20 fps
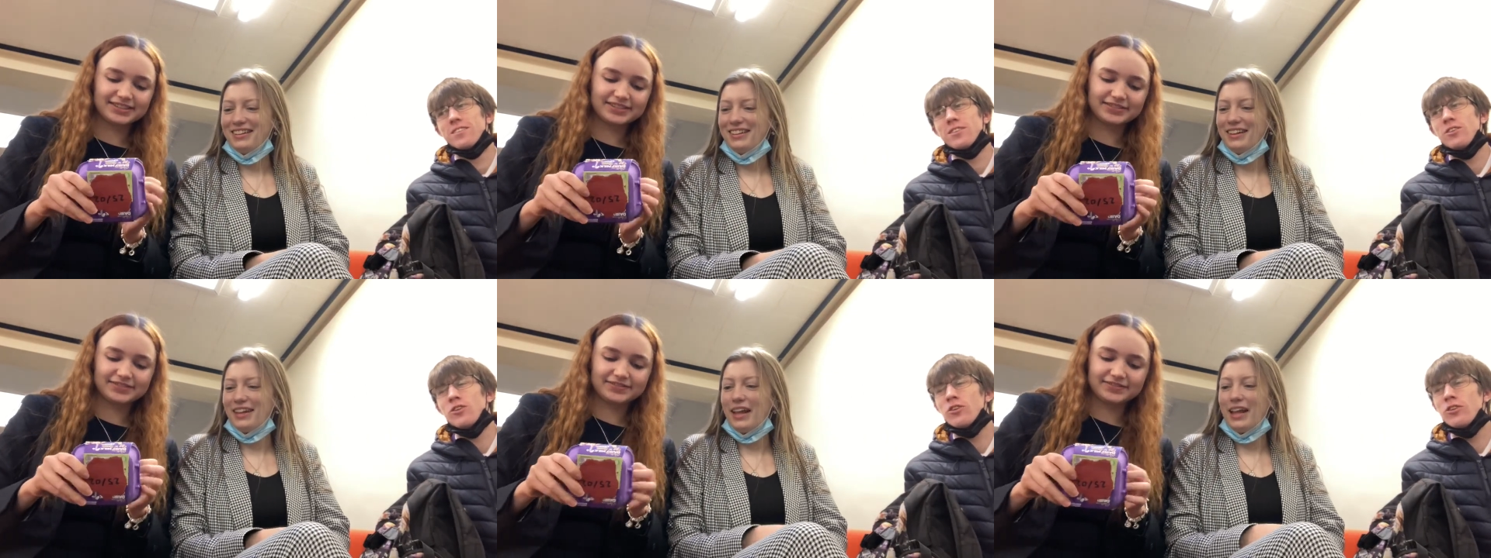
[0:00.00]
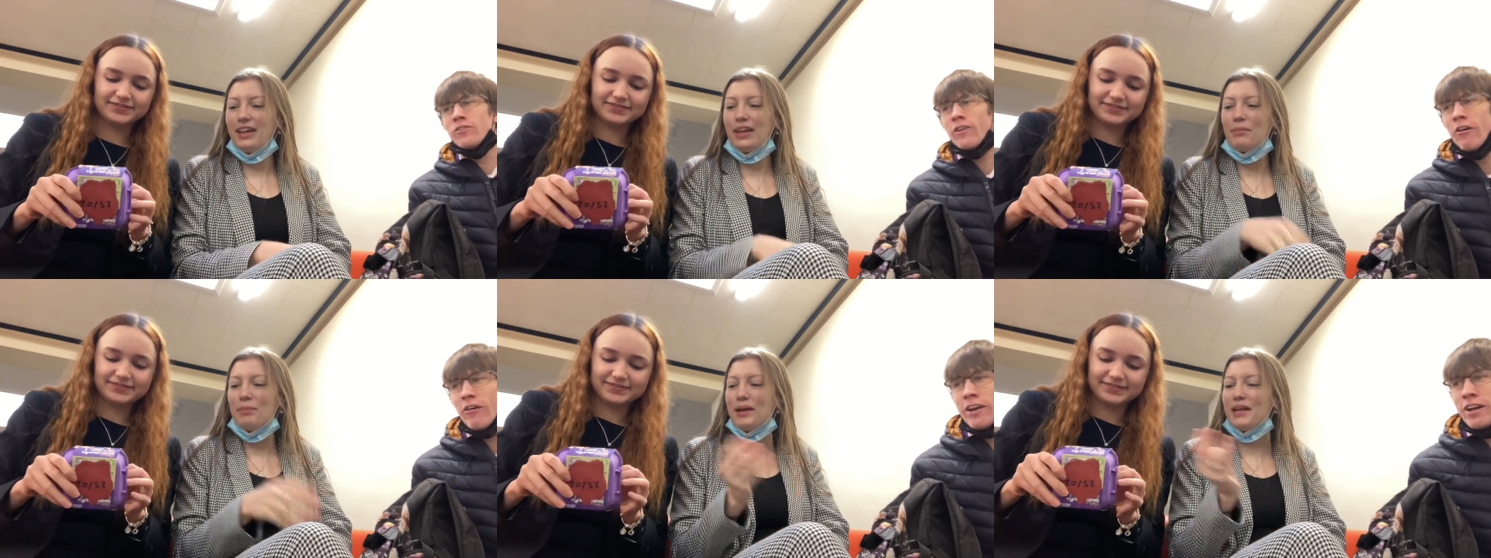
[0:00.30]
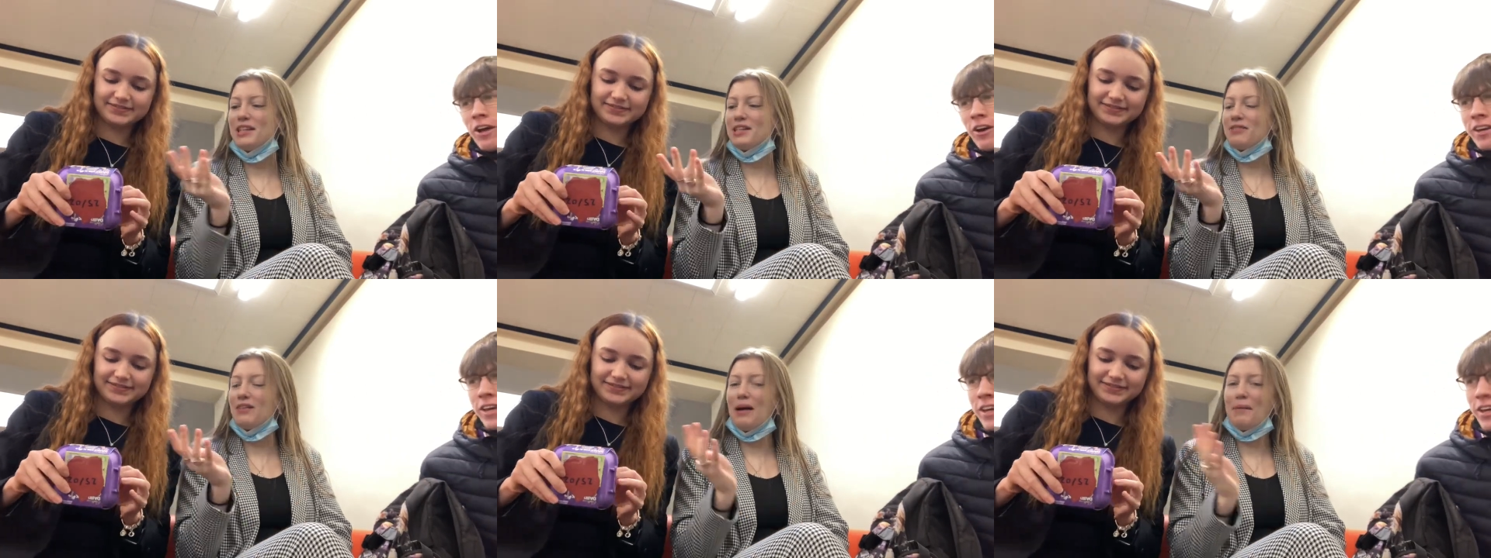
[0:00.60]
Speaker 1: You're and
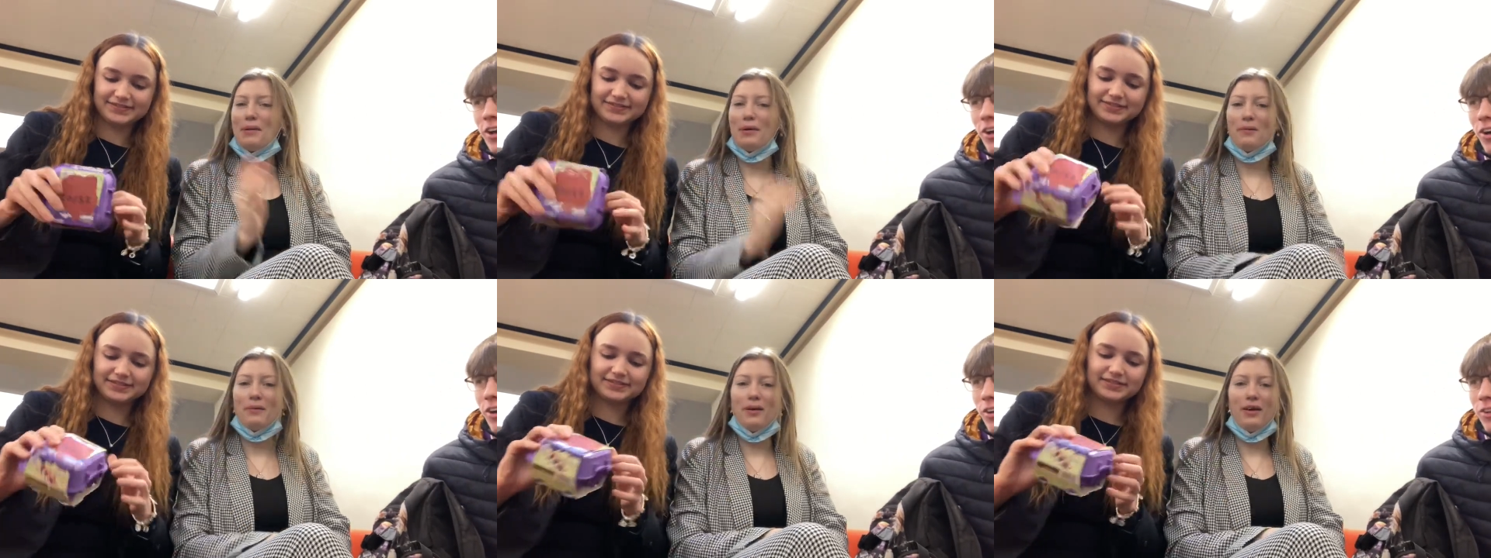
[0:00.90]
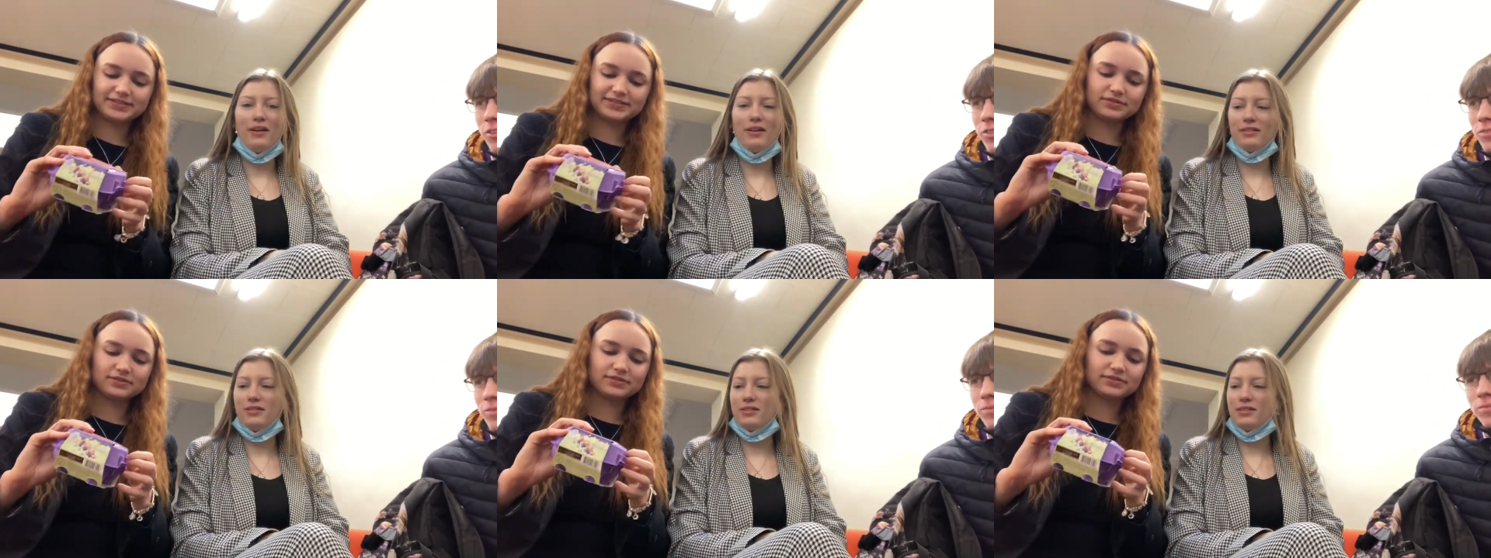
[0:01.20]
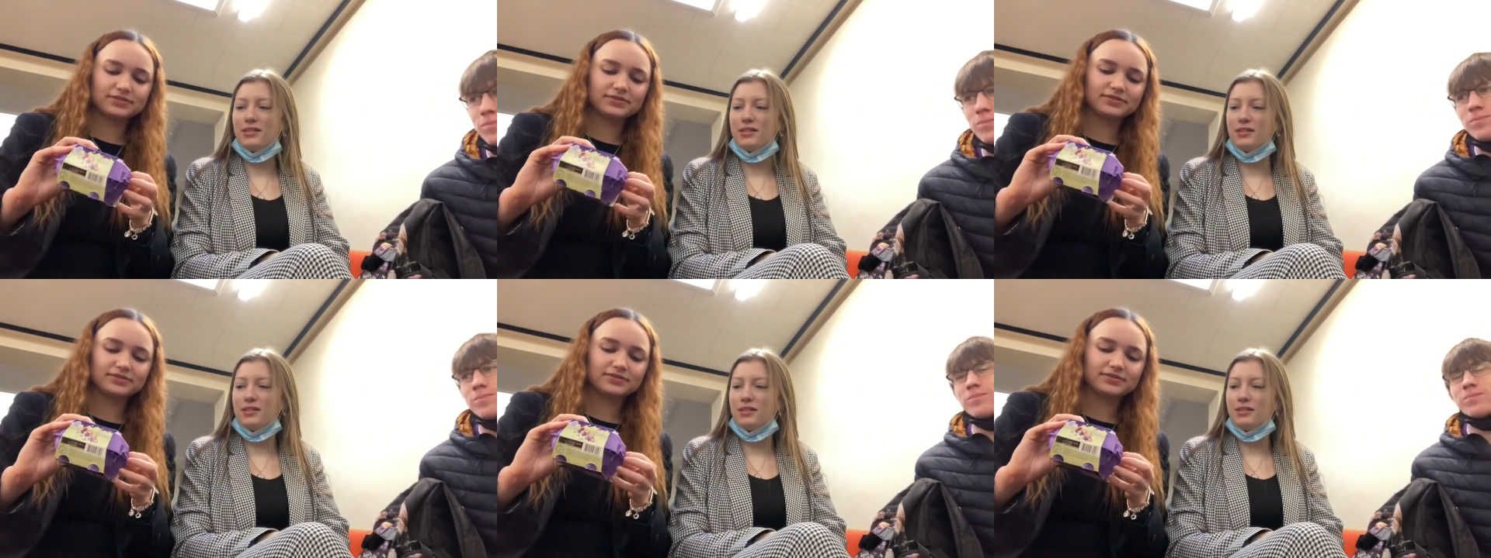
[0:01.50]
the pizza Pizza
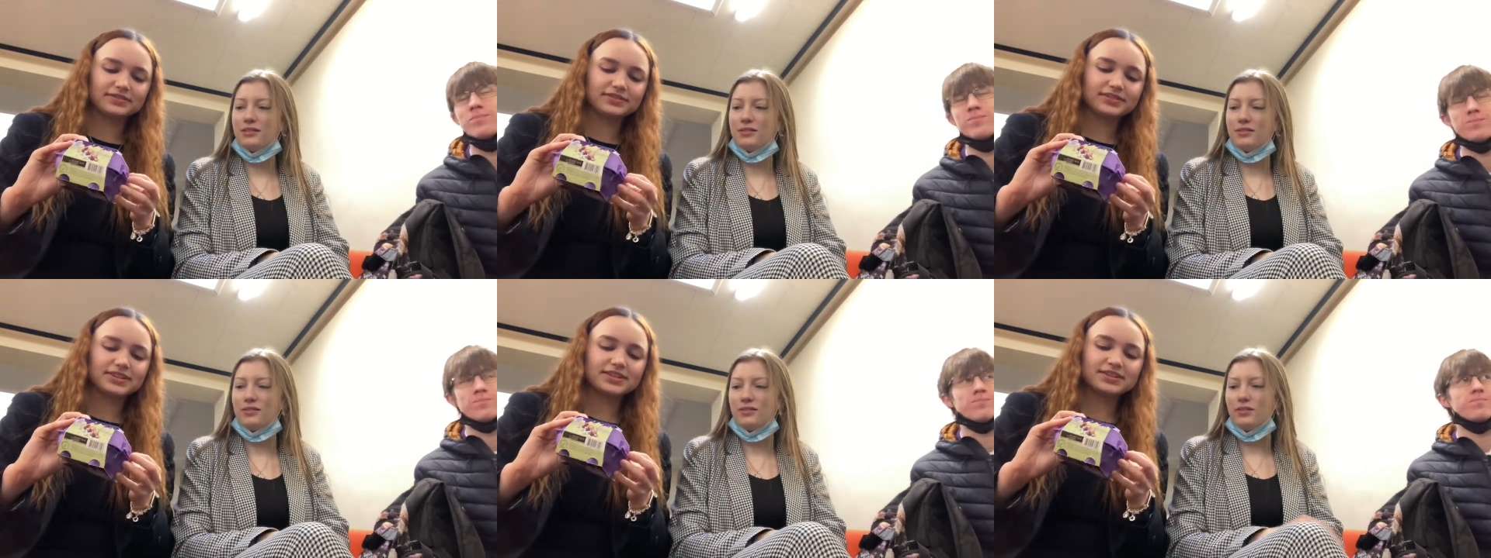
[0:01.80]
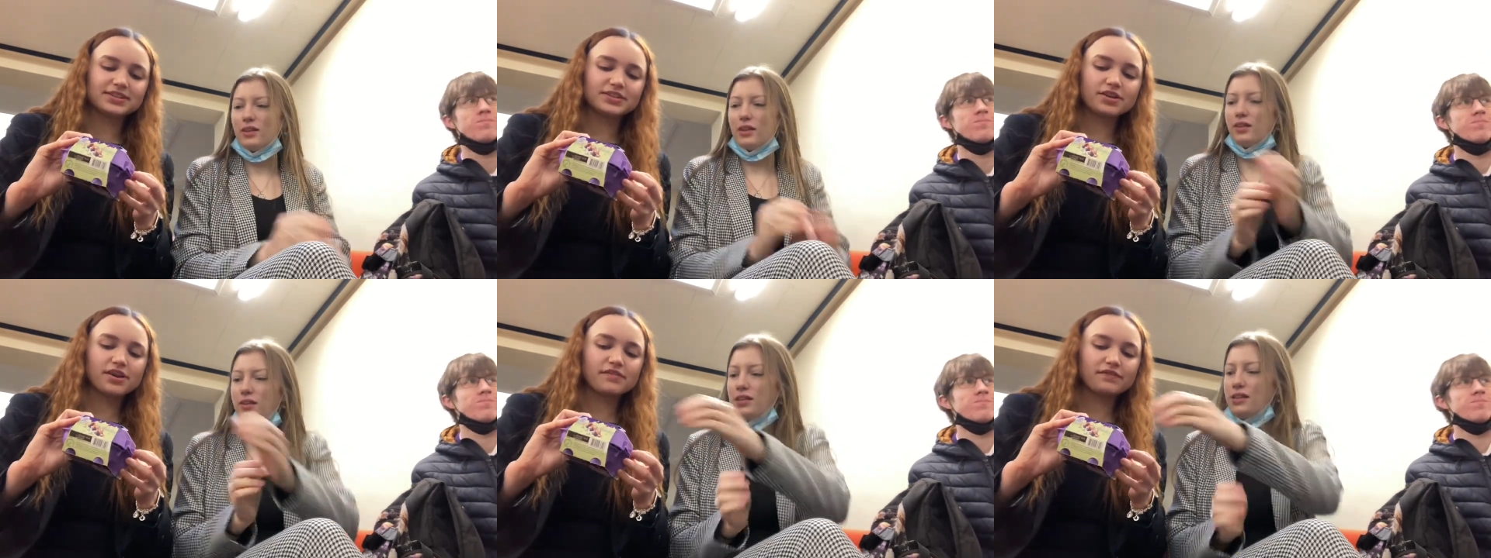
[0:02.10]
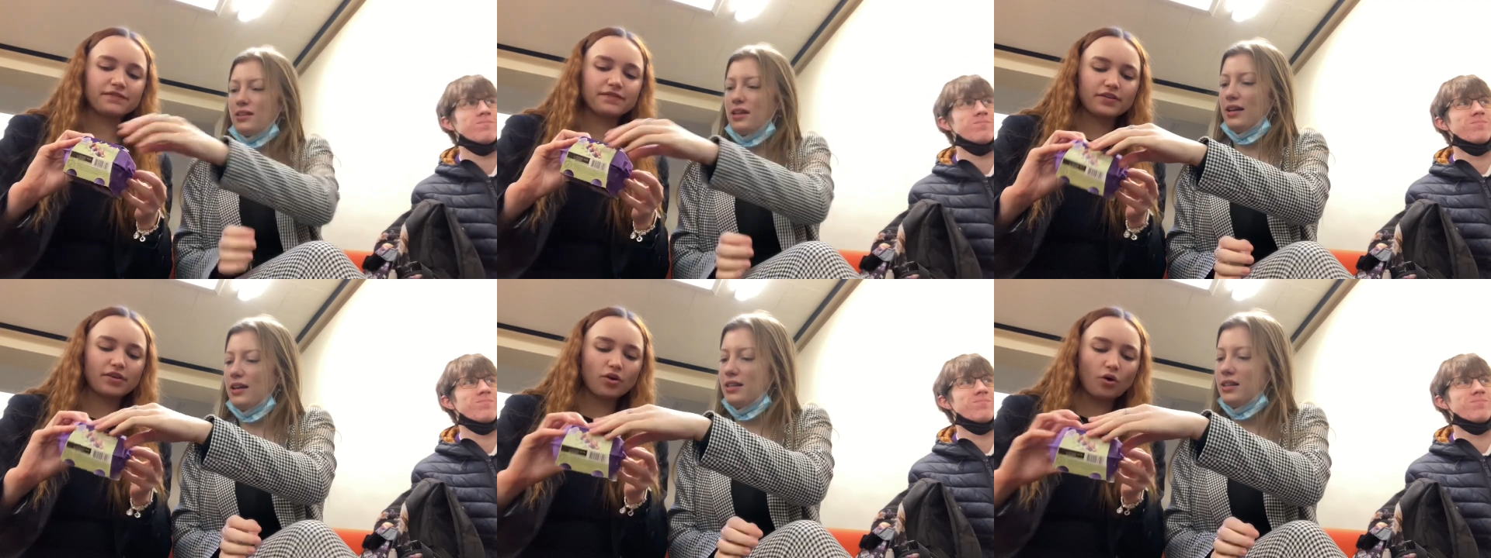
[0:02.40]
ones. There's enough for